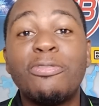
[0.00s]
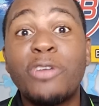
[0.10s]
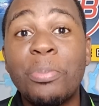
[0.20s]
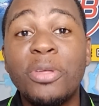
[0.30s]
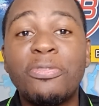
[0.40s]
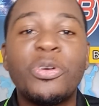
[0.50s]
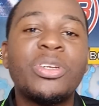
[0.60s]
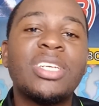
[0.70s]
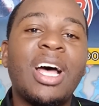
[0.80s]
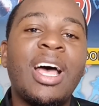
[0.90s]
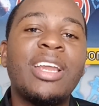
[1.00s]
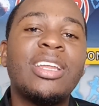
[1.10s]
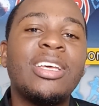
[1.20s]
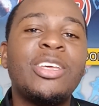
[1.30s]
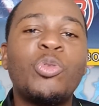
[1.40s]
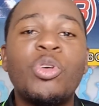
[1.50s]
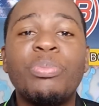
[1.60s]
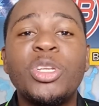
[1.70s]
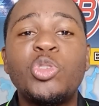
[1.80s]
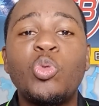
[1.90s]
from the front, and it
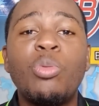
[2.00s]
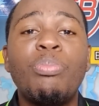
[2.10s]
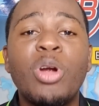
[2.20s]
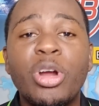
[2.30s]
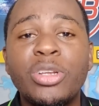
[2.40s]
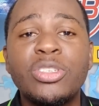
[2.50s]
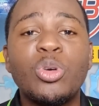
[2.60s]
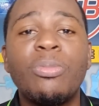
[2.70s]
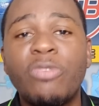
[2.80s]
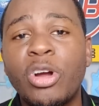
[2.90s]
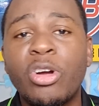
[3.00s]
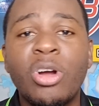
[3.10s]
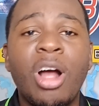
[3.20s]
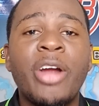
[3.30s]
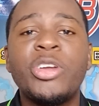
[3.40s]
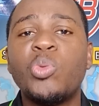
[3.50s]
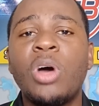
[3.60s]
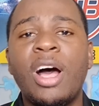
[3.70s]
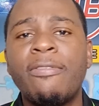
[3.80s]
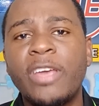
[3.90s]
won't be too burdensome for her, or it
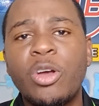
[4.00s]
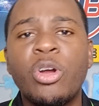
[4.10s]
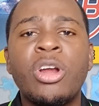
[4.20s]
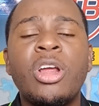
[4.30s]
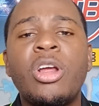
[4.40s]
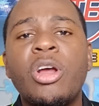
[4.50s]
won't affect her